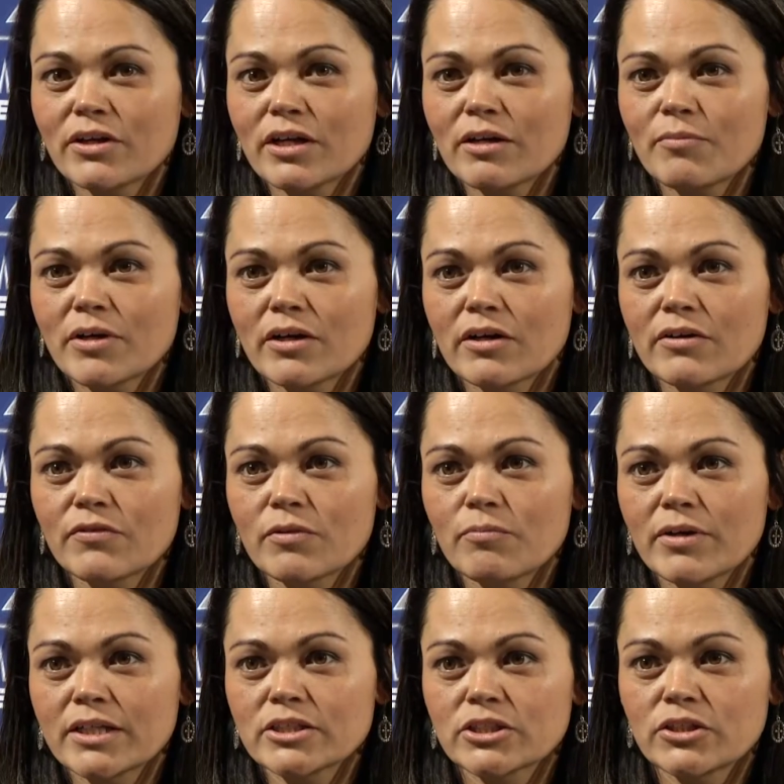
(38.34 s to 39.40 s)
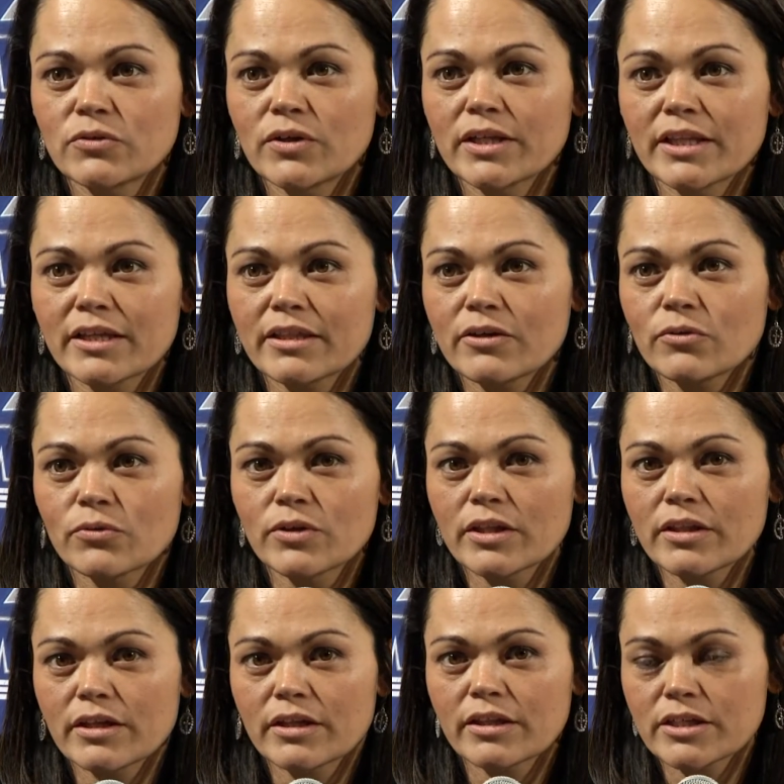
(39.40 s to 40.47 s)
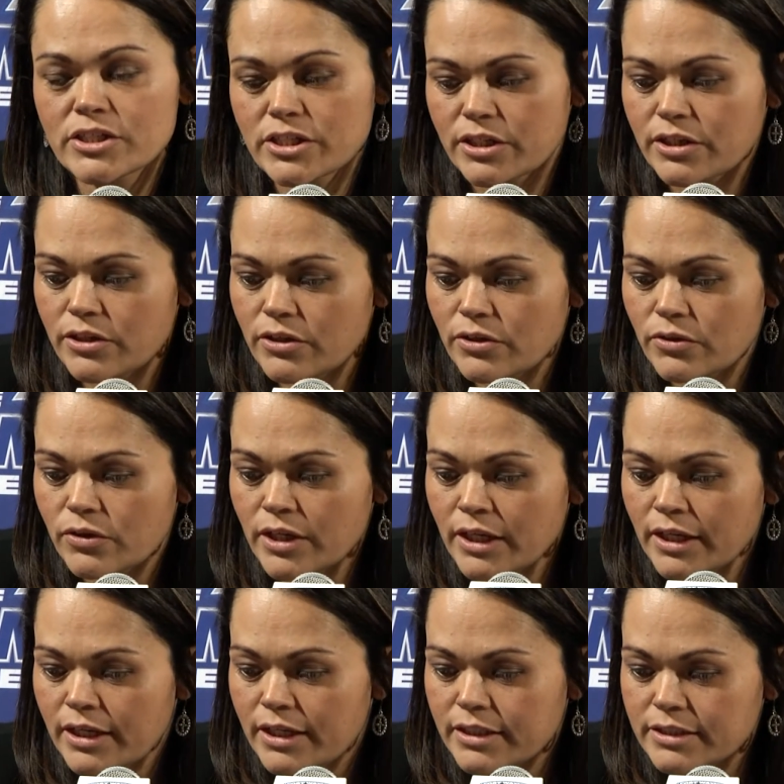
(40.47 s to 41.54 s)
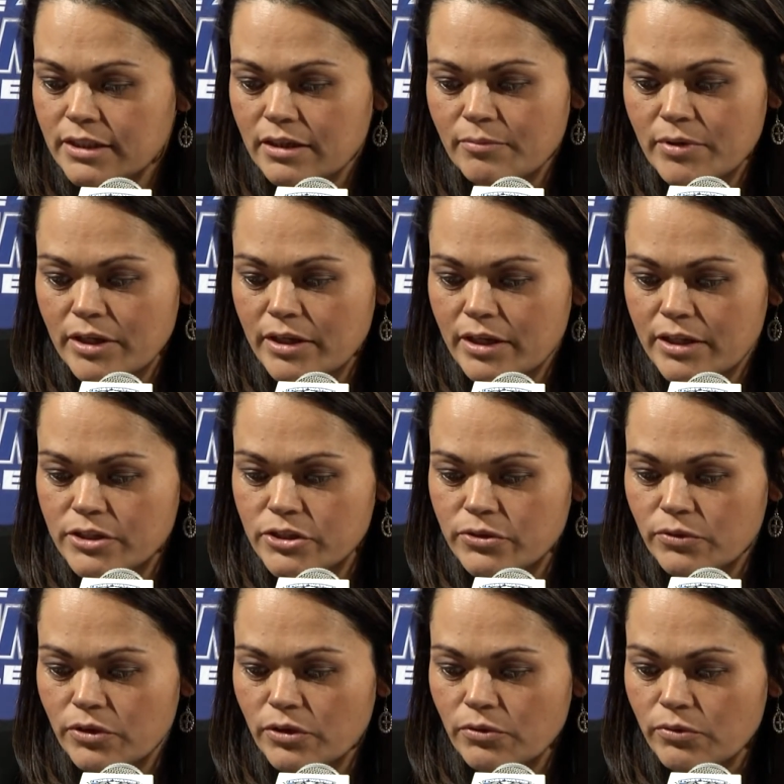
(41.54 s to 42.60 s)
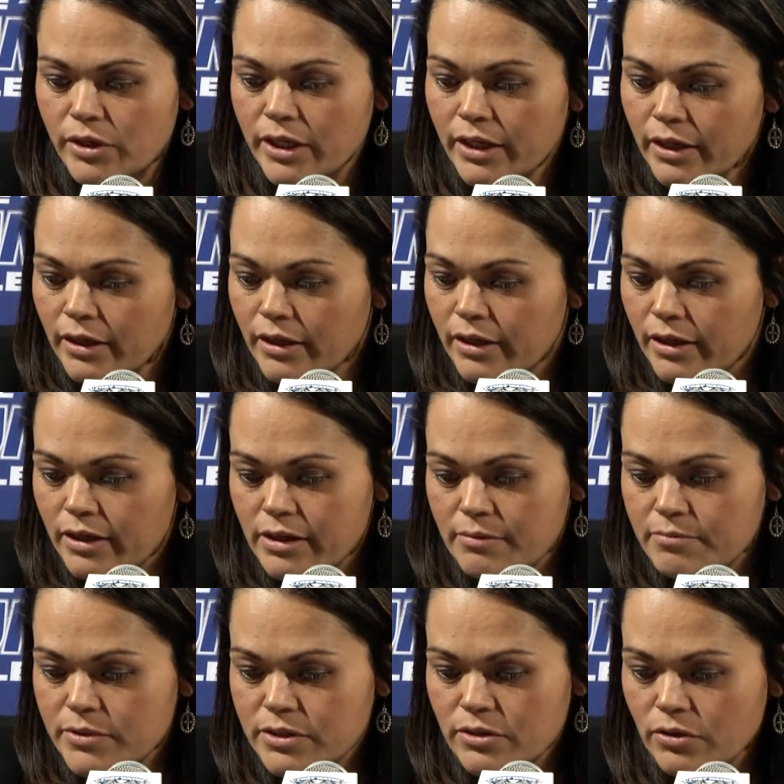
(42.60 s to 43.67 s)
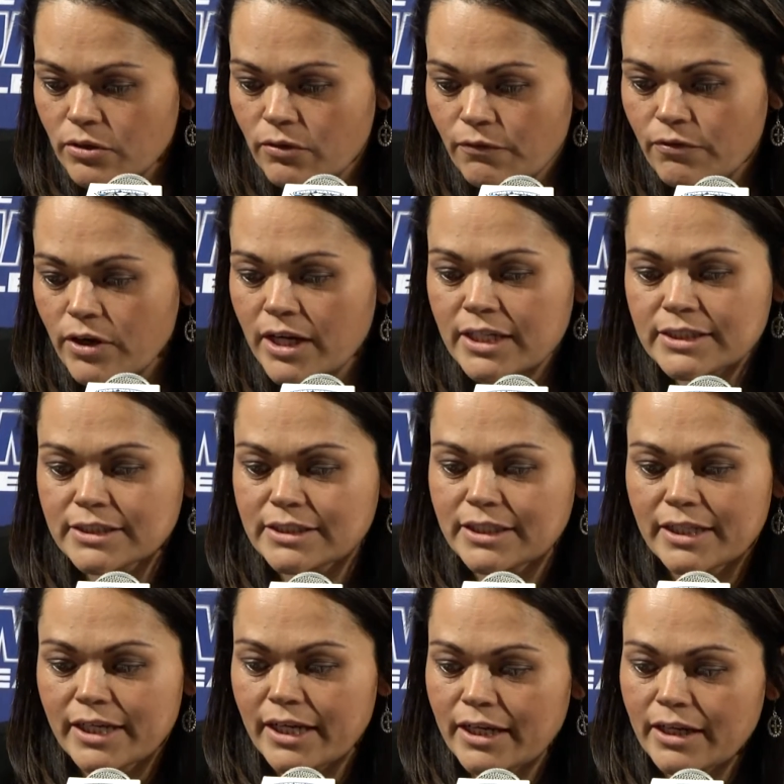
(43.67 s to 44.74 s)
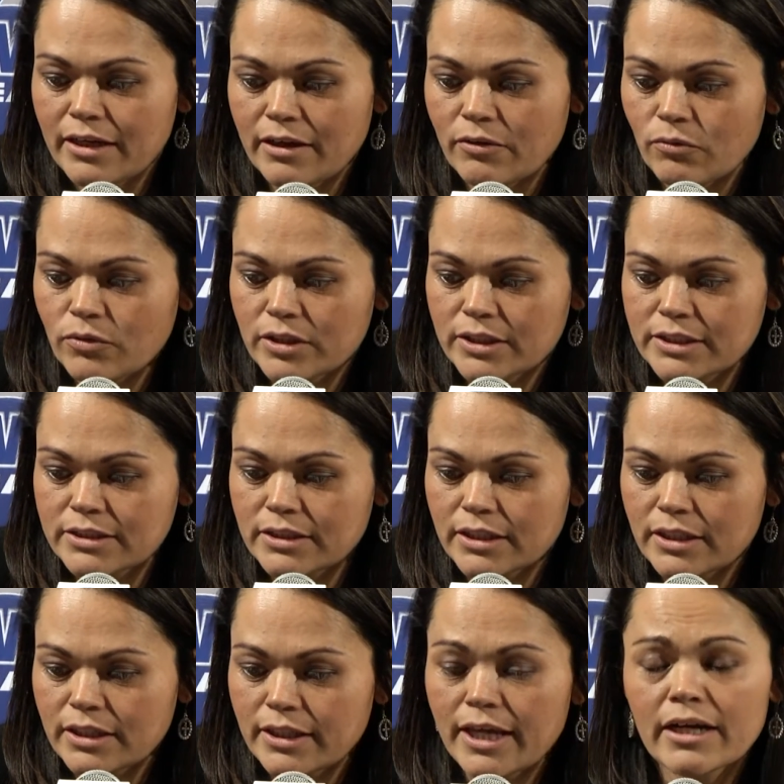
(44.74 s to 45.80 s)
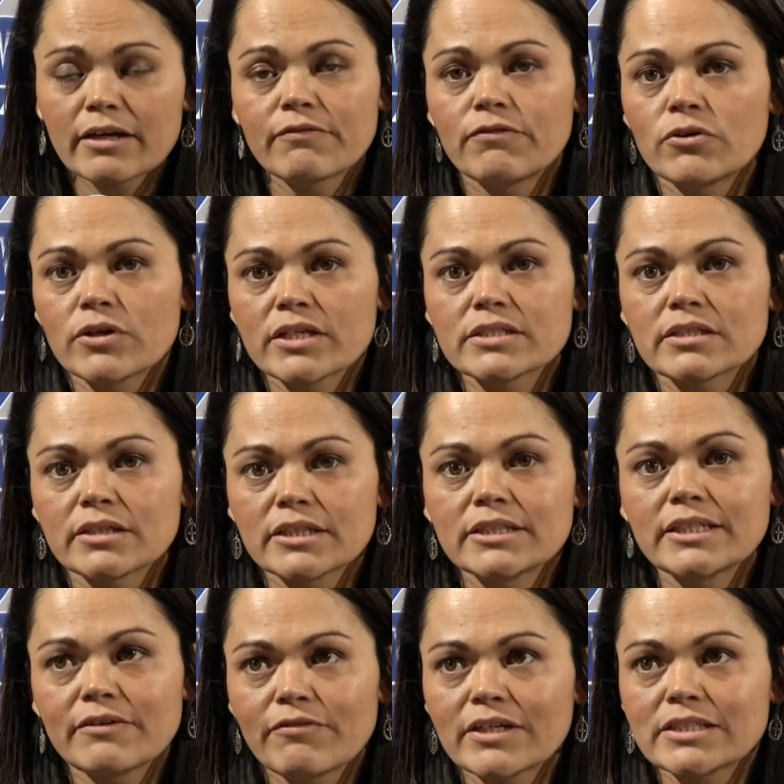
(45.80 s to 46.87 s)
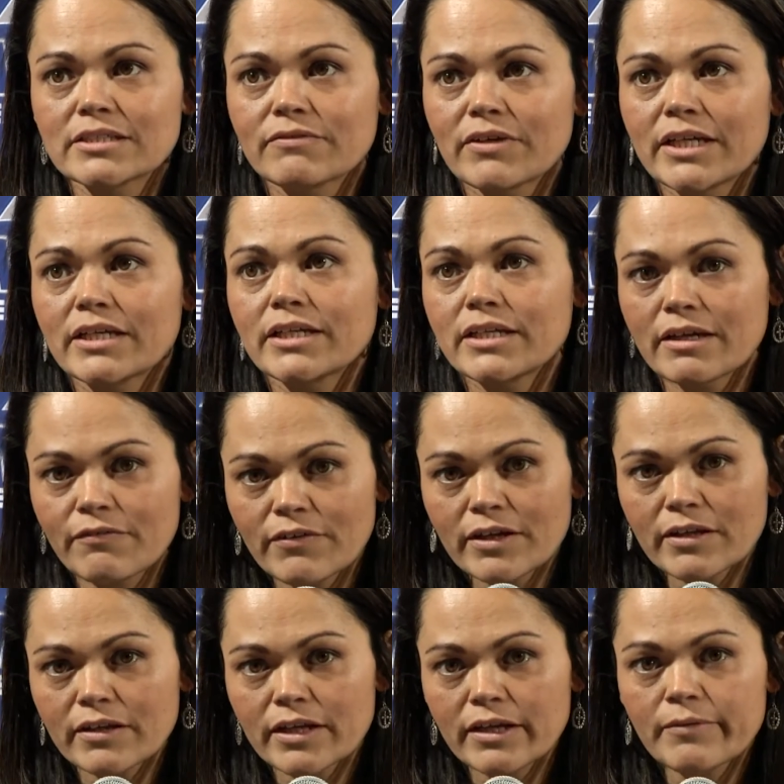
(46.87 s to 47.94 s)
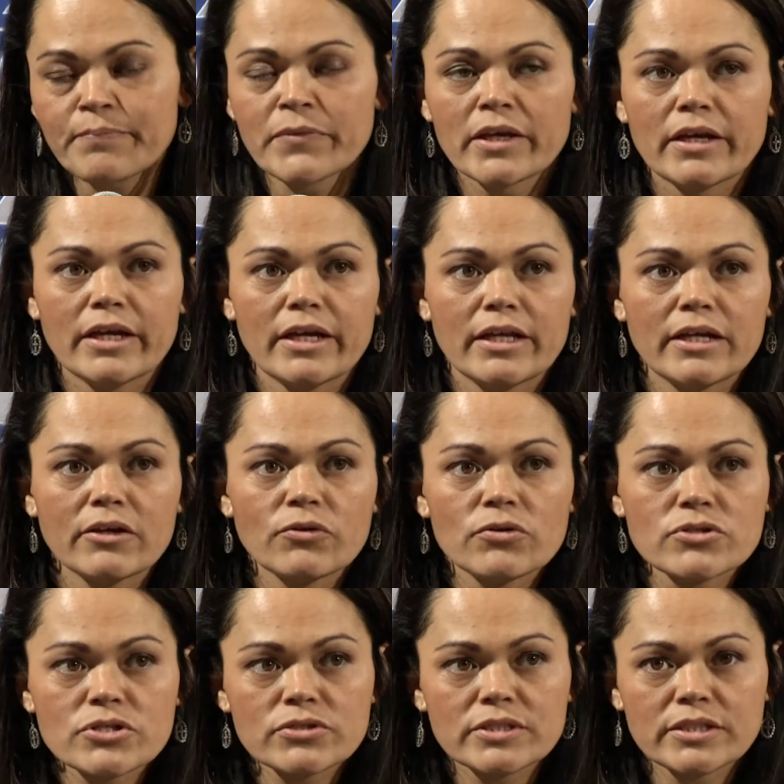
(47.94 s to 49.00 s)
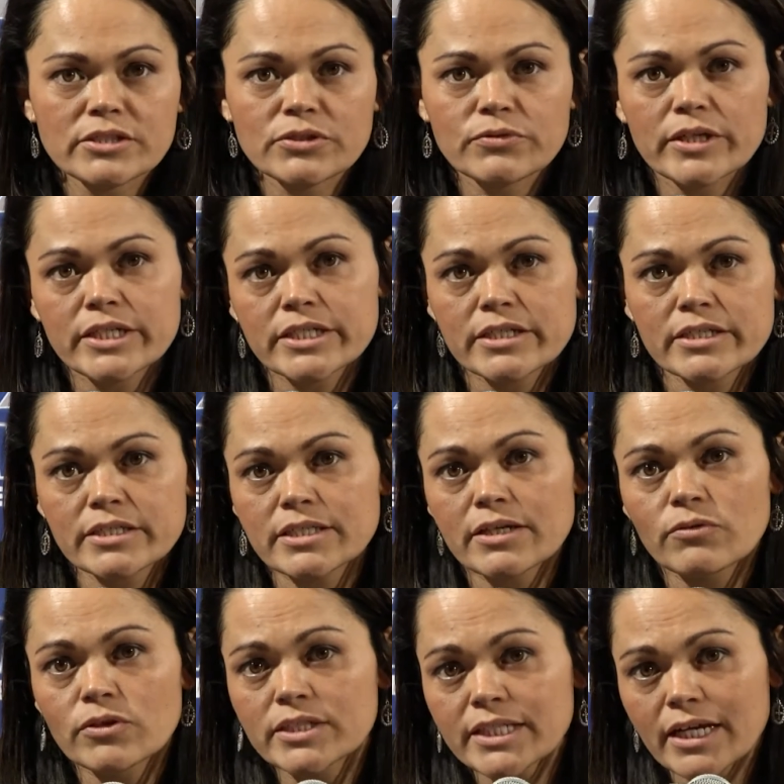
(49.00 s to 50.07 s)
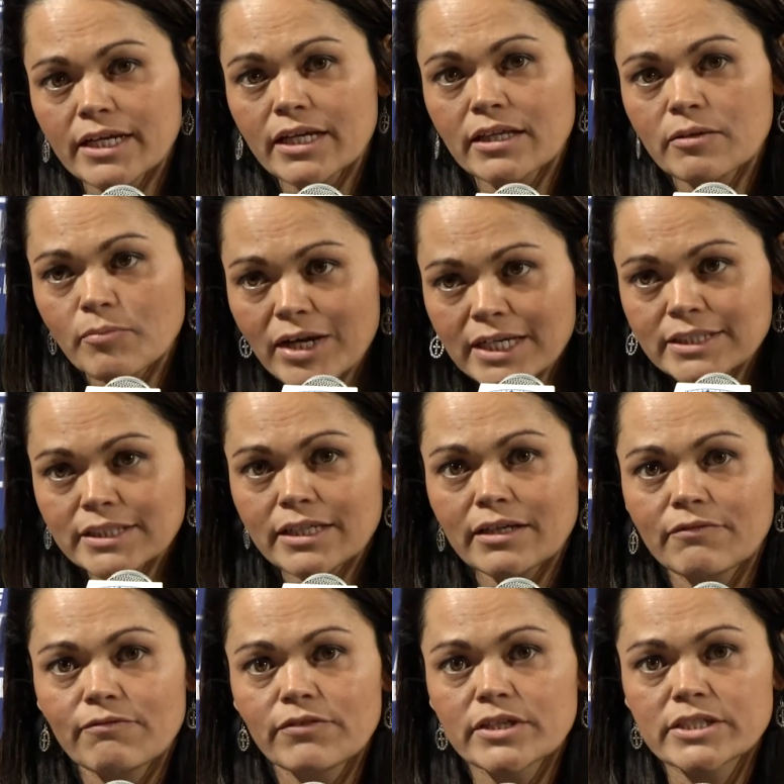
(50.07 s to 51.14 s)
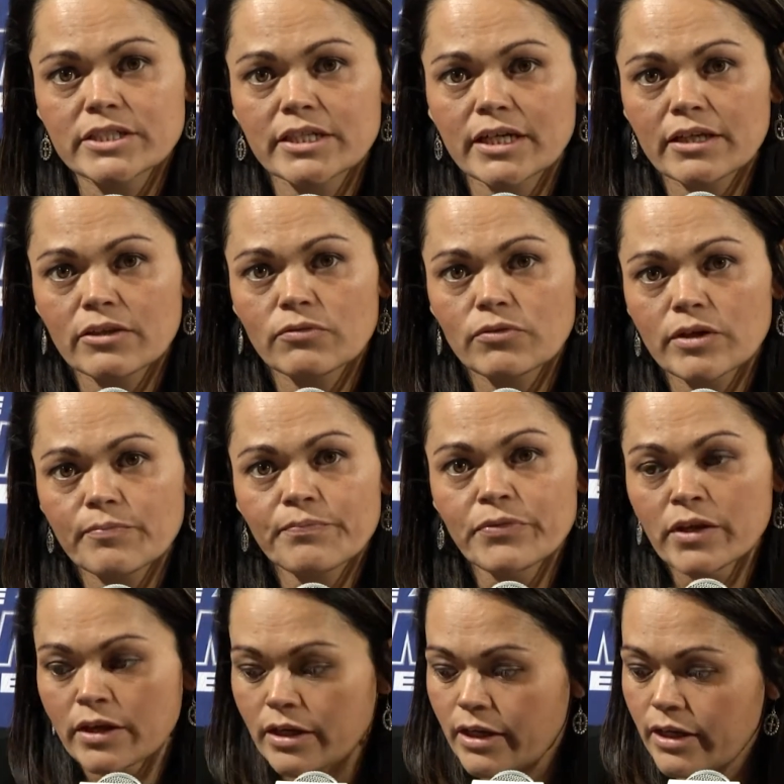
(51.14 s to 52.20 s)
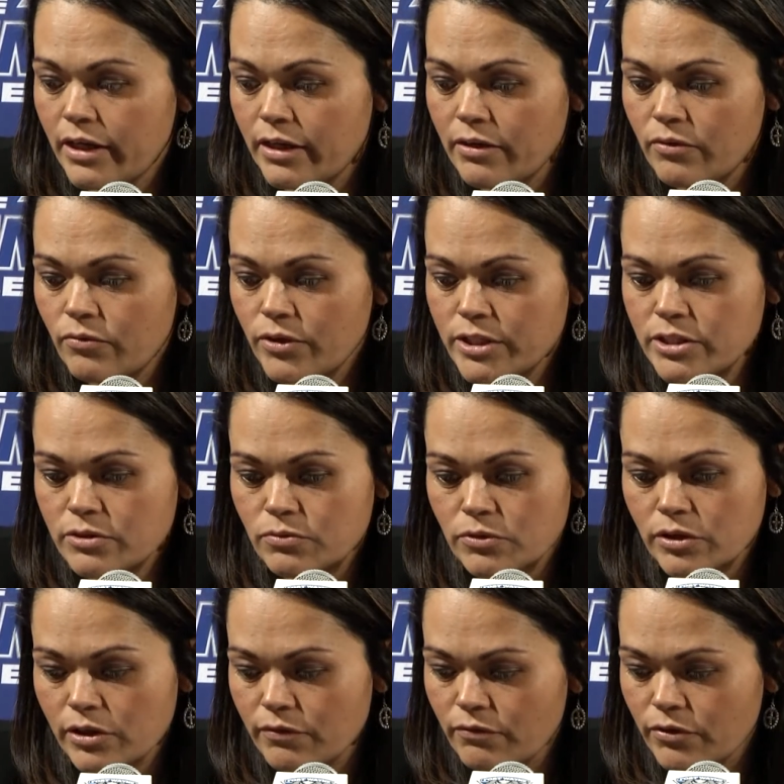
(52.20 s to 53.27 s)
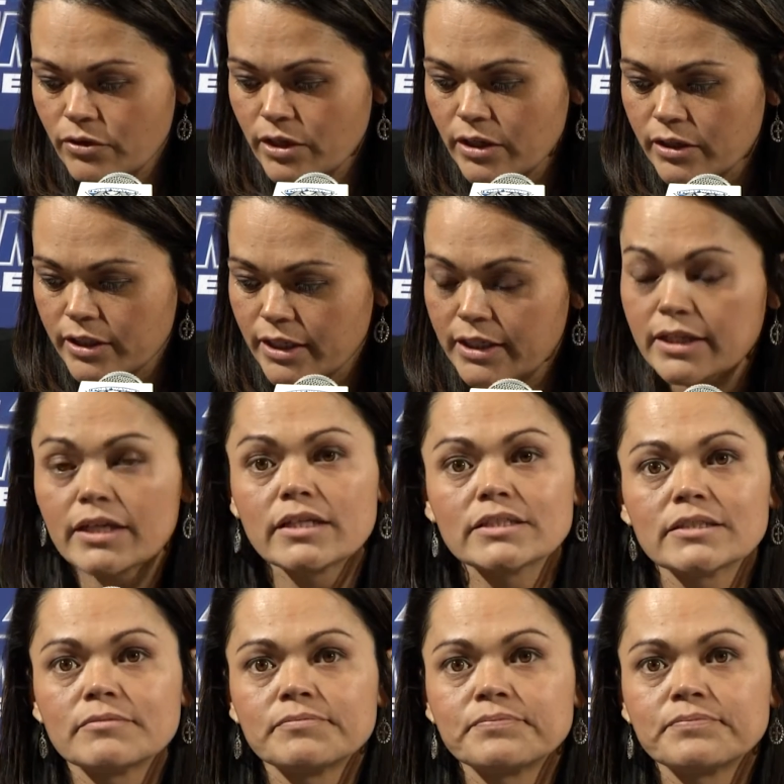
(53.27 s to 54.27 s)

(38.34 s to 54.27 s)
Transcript: coming off the bench, knowing that the only thing that she can do is come in and shoot the three. Um, so for us today, it was a lack of focus on the defensive end, definitely. And in crucial situations, they were attacking the basket and finishing at the rim, and we just weren't converting on that end.